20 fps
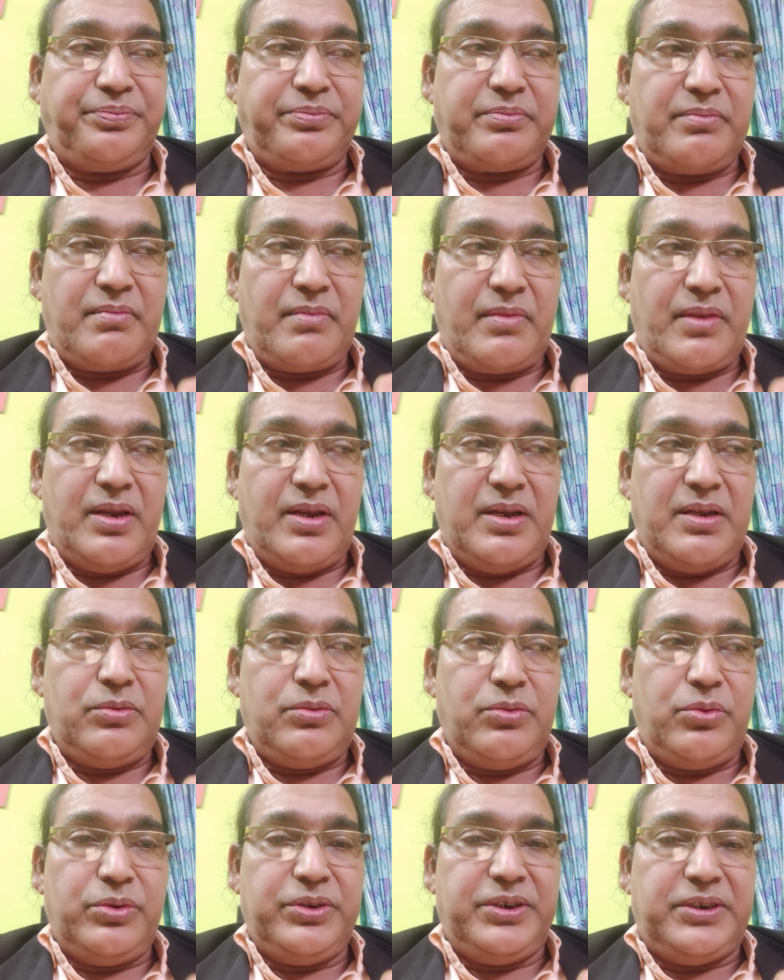
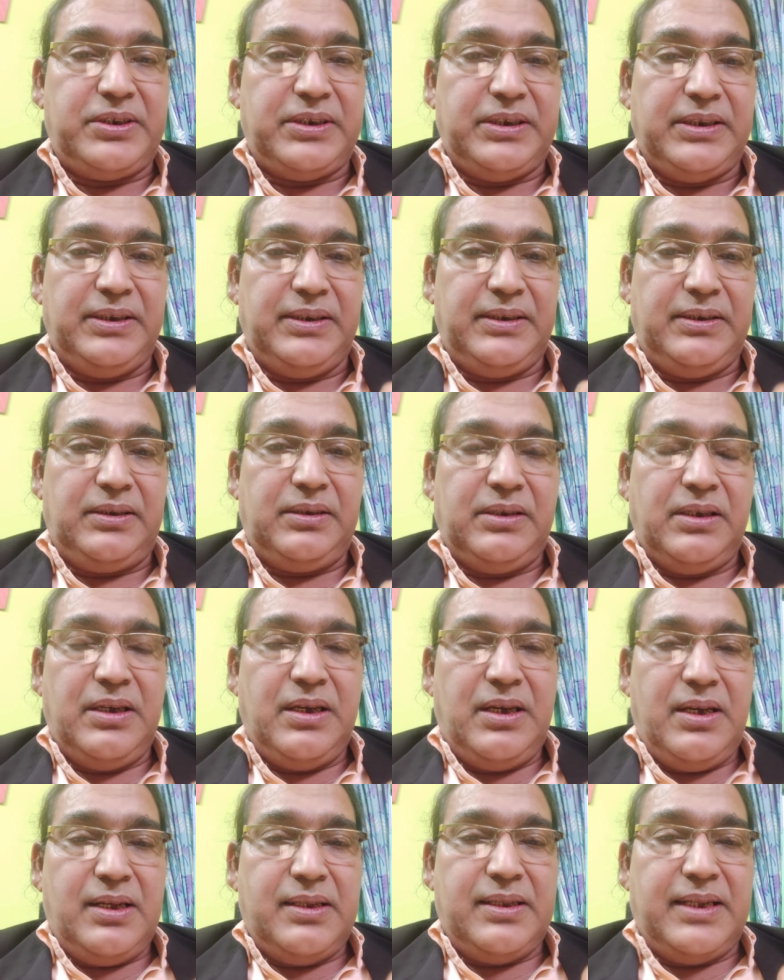um, we see
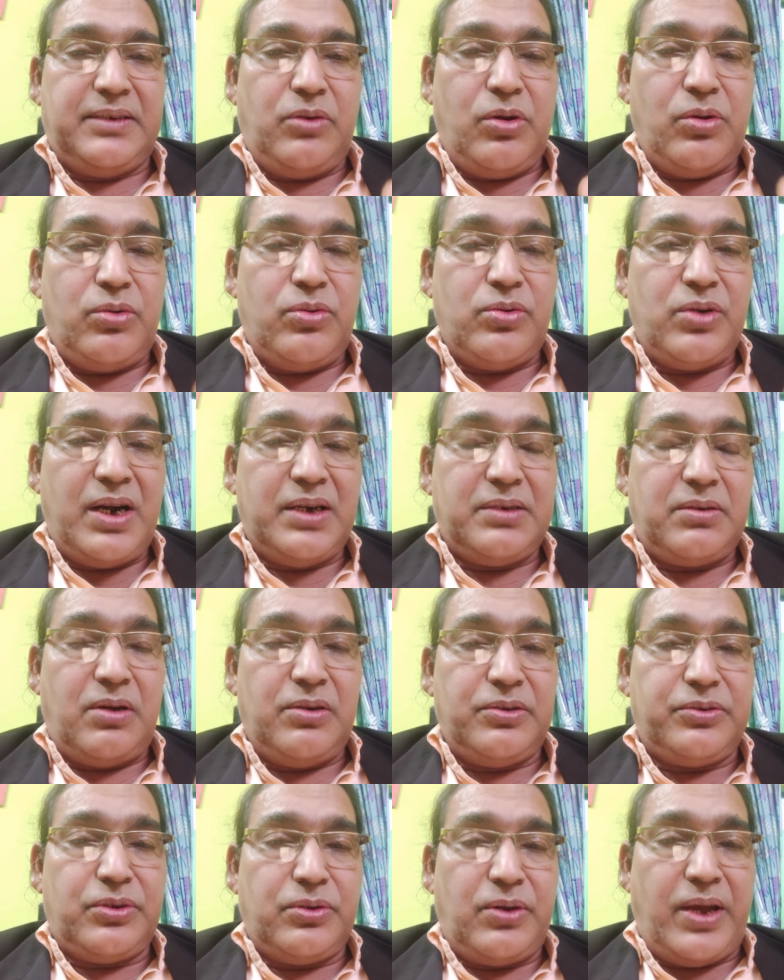that coconut
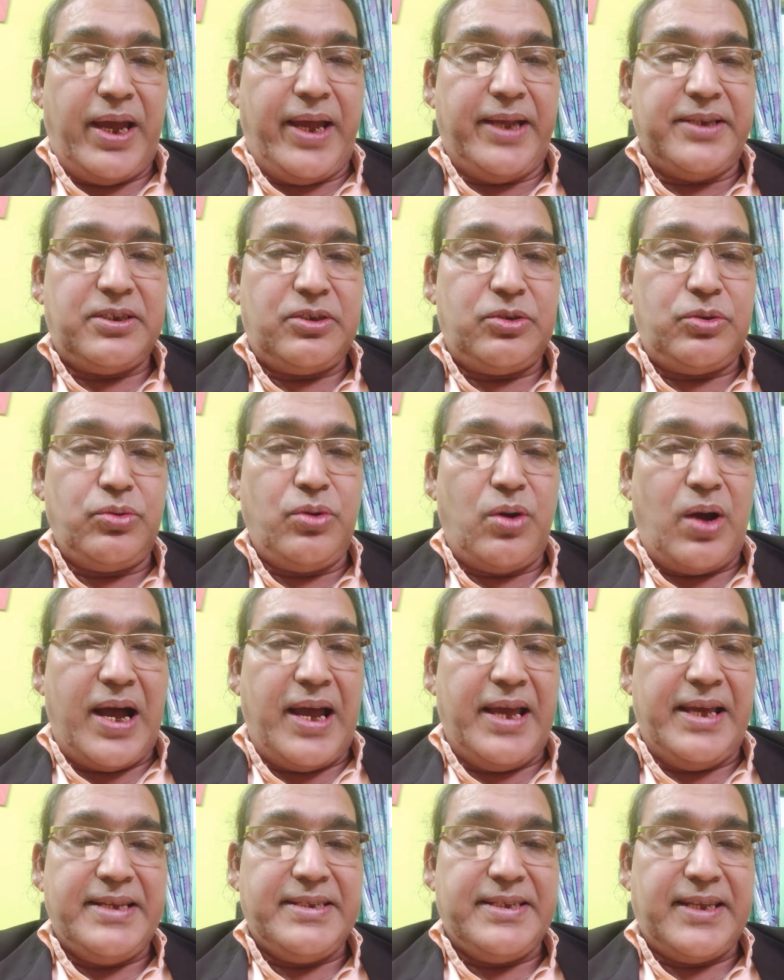also has two
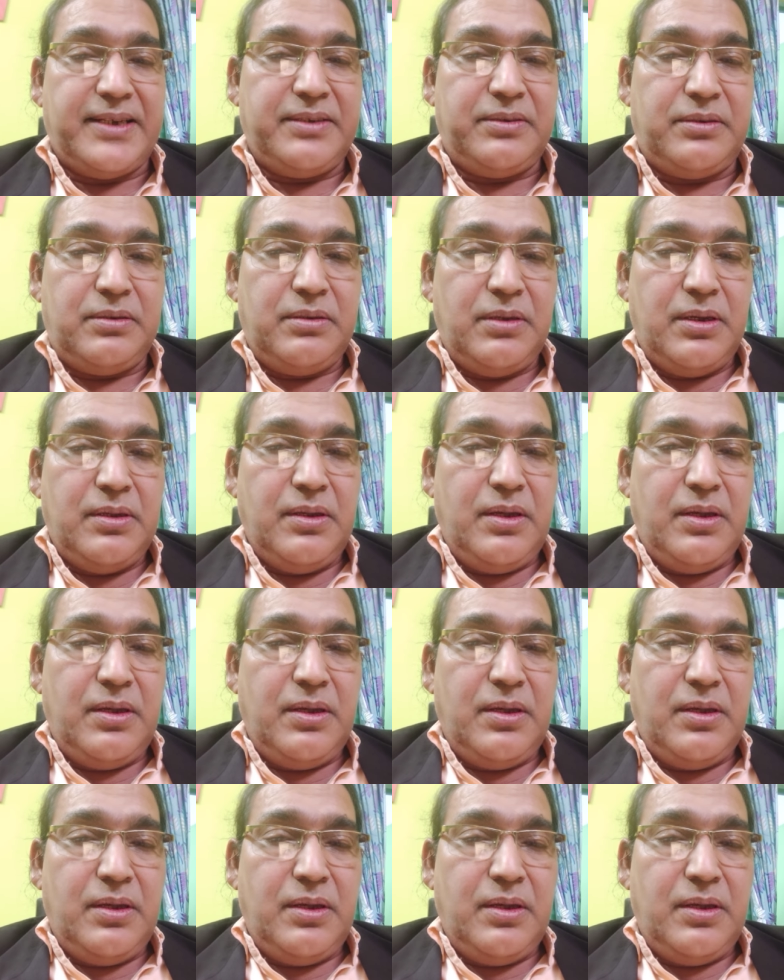eyes and